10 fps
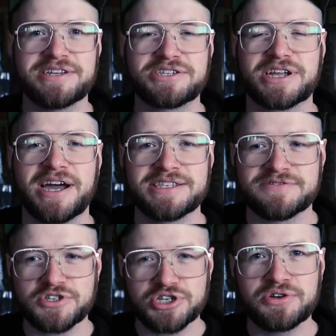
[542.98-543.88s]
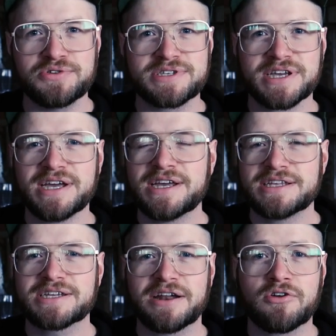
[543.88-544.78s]
these kinds of shoes
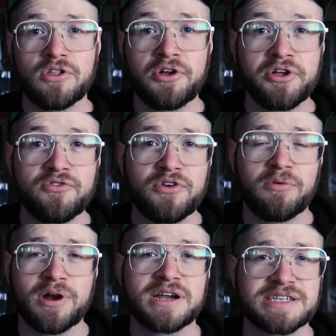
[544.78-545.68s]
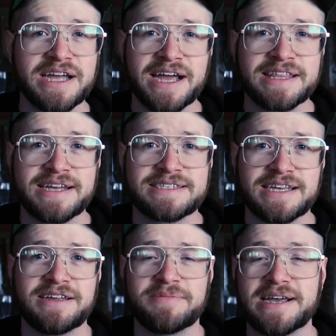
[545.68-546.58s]
kind of colonial footwear because I had that
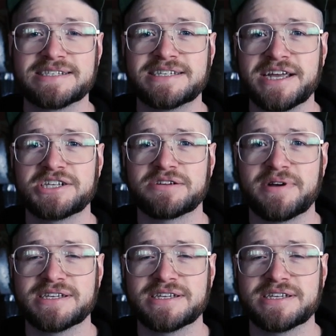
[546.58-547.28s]
same hesitation